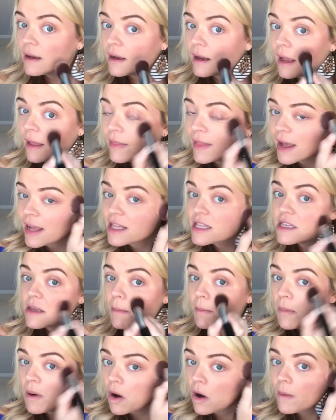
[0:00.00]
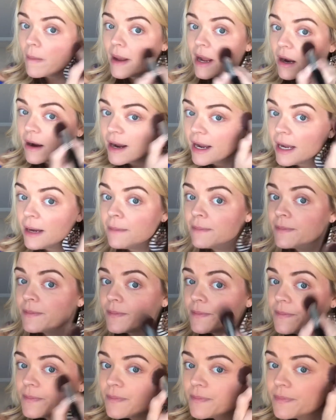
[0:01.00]
And that's Mulberry,
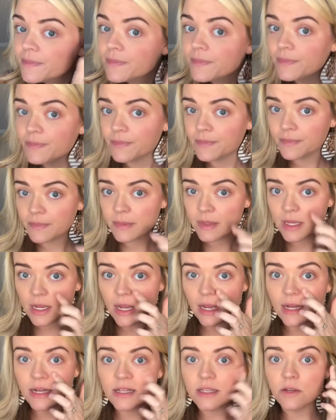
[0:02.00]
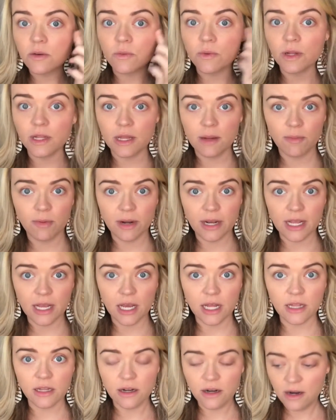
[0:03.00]
and it's a really pretty
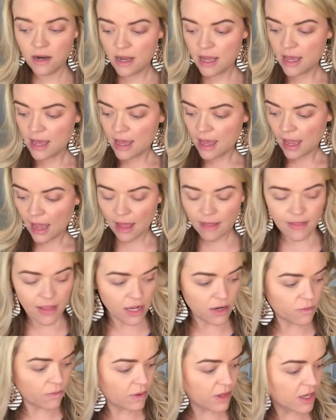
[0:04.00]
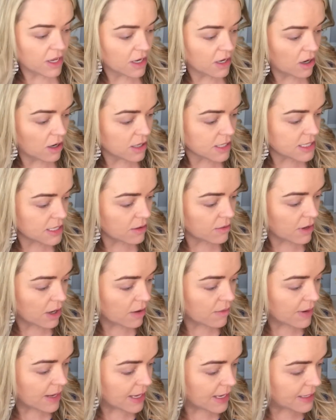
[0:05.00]
color. And then we can also
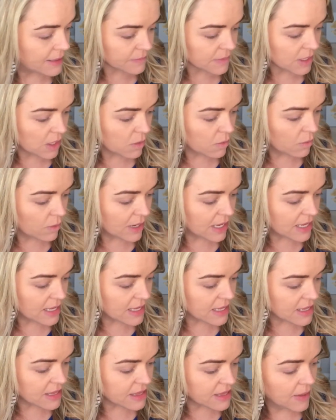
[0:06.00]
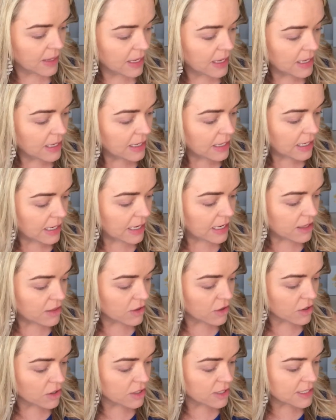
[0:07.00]
go in with
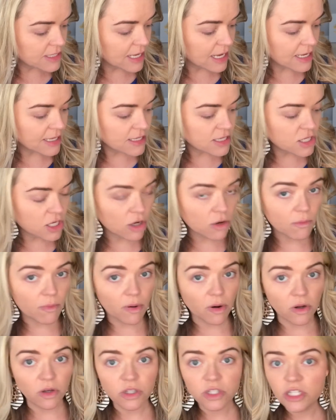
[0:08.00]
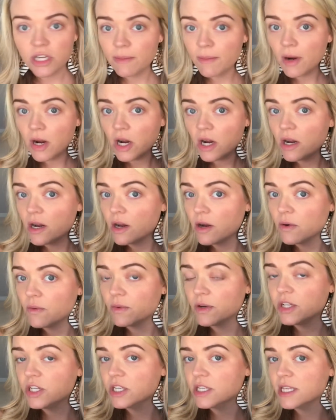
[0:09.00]
either Sandstone Pearl Shimmer,
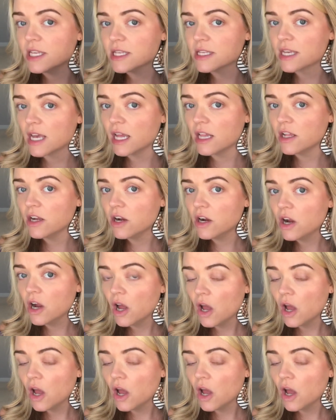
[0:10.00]
which is this color,